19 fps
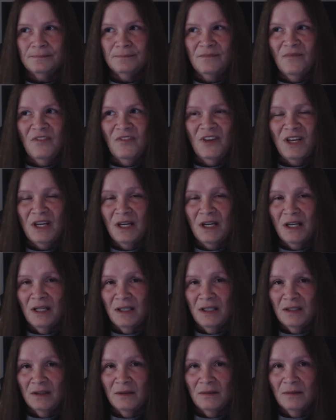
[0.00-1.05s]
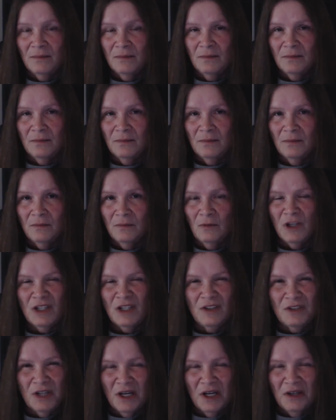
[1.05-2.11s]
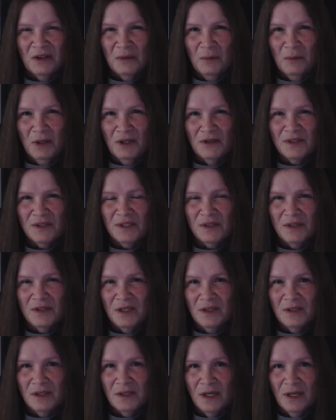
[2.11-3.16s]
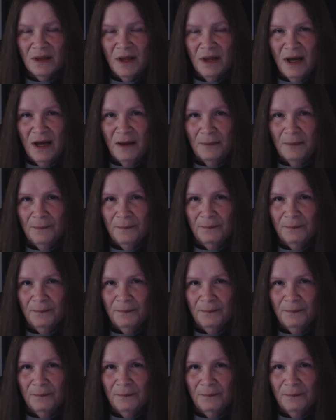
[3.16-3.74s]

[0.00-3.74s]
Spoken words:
via written documents and things like that.